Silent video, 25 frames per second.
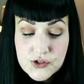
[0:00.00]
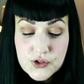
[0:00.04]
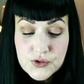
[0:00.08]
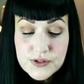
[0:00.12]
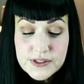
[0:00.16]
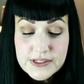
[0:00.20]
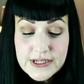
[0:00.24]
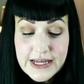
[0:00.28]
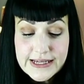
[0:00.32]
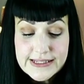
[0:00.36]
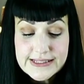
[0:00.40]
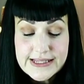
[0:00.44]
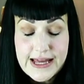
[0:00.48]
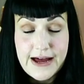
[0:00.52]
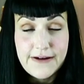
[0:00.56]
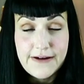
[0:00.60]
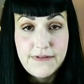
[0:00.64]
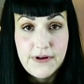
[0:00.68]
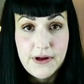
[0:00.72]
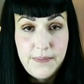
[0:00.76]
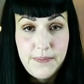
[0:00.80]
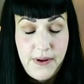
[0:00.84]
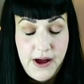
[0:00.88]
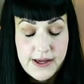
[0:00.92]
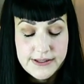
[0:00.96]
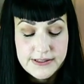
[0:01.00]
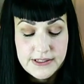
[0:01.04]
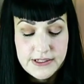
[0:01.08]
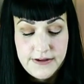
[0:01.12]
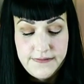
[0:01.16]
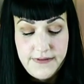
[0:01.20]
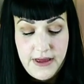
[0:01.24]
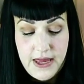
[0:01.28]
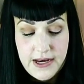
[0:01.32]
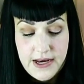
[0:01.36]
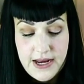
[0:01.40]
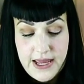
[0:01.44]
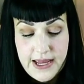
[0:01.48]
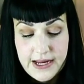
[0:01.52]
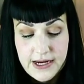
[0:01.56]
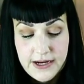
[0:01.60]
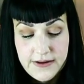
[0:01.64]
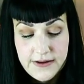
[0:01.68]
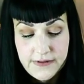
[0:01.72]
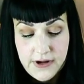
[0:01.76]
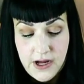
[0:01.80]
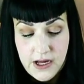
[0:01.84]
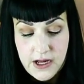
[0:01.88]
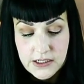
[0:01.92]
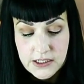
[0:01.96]
snakes have a positive and negative
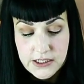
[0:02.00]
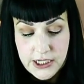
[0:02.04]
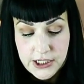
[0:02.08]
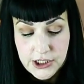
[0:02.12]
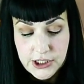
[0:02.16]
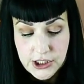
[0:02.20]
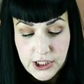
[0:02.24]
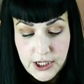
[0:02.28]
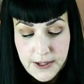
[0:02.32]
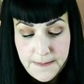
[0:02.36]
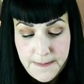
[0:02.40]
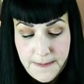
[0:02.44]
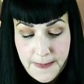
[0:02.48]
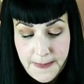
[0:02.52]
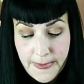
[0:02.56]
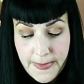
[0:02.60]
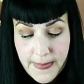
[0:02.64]
connotation.